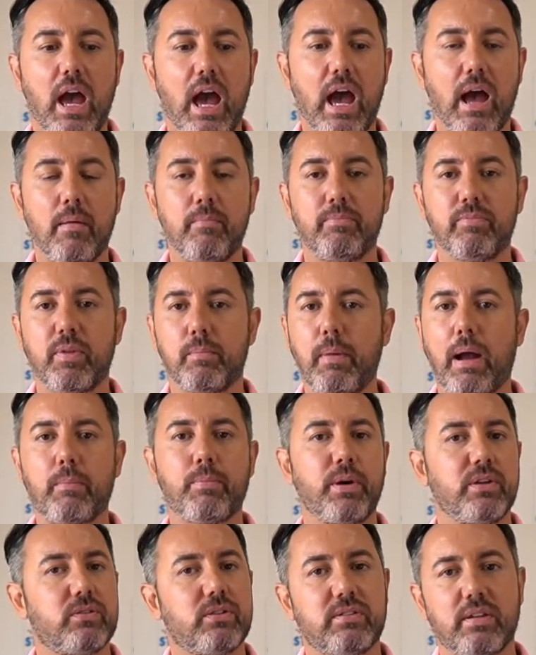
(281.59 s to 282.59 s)
the
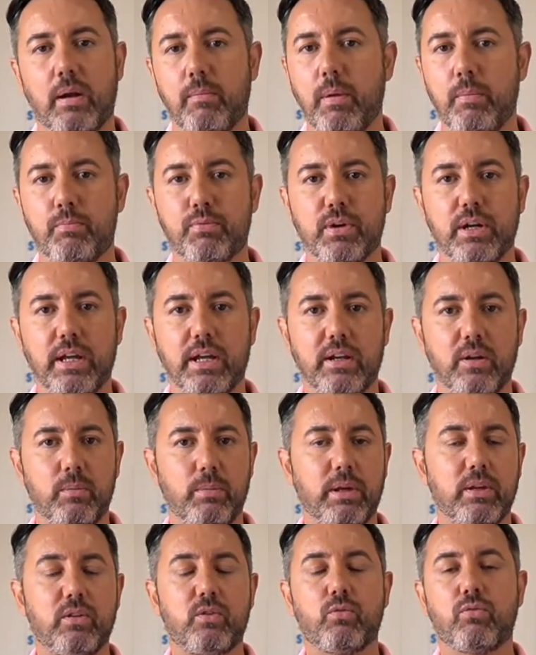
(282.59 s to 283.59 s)
mug press is going to be brilliant. It'll
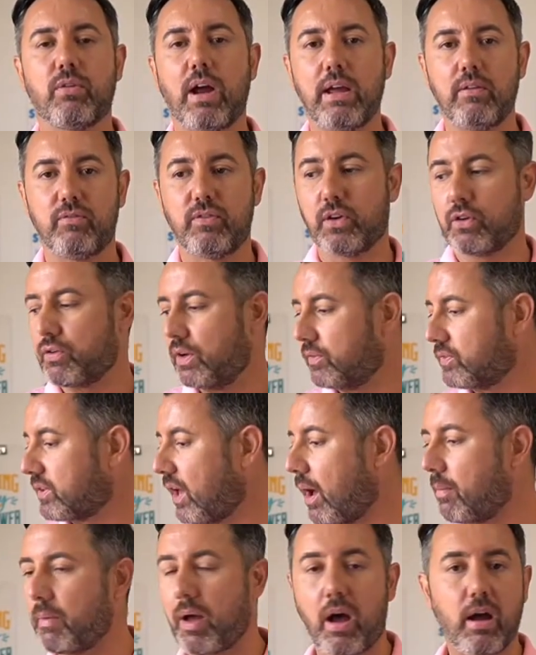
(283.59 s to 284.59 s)
be great for
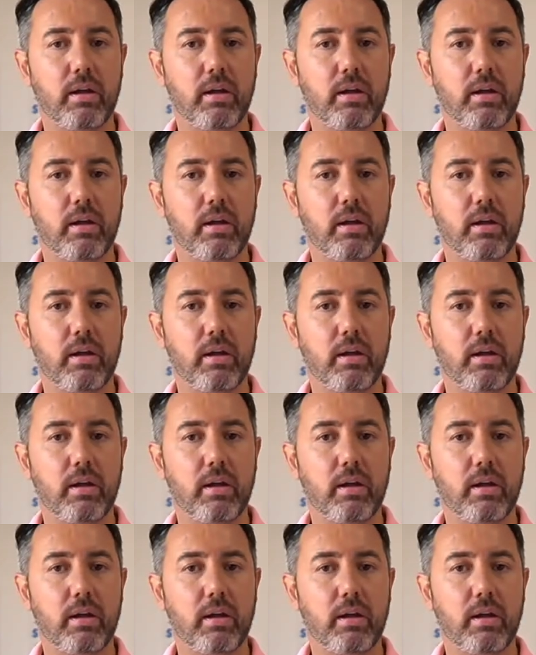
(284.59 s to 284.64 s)
crafts.